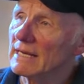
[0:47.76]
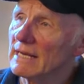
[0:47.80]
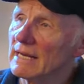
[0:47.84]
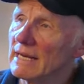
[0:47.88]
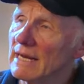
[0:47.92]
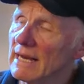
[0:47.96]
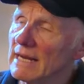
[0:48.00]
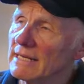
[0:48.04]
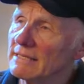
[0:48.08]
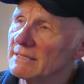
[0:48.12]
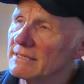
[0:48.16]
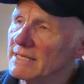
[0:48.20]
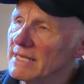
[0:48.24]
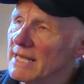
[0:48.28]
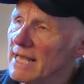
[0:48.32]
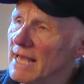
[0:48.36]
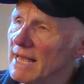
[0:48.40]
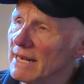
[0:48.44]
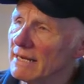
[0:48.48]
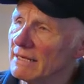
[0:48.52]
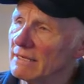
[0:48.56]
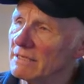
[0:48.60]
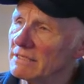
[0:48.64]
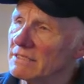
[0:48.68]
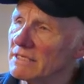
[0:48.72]
at the
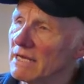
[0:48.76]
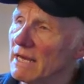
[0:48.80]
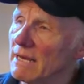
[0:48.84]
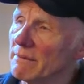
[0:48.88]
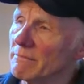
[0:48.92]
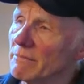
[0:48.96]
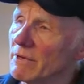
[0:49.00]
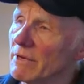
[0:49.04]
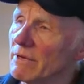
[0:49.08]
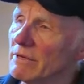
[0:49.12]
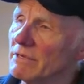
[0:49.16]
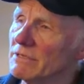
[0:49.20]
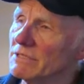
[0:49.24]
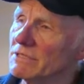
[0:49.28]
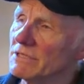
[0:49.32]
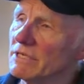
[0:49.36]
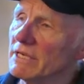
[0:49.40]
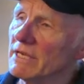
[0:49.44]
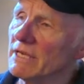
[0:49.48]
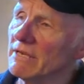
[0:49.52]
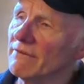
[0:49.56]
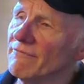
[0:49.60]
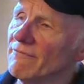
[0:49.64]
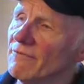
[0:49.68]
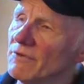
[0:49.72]
end, I'm going to
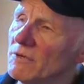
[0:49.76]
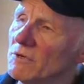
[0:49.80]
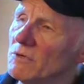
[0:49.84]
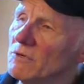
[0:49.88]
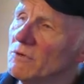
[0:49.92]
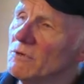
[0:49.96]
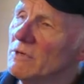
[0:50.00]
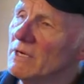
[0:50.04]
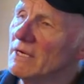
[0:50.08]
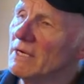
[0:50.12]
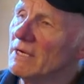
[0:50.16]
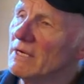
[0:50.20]
give you